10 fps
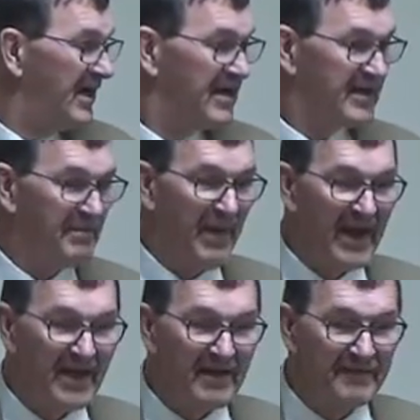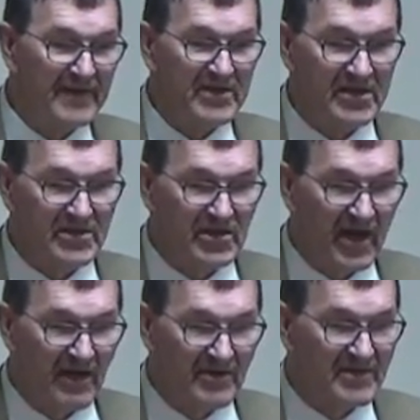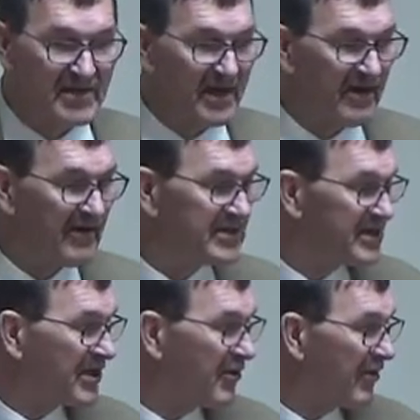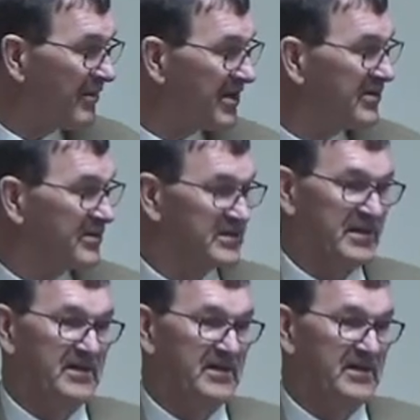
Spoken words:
the bailiff and to the jailers there and to the criminals.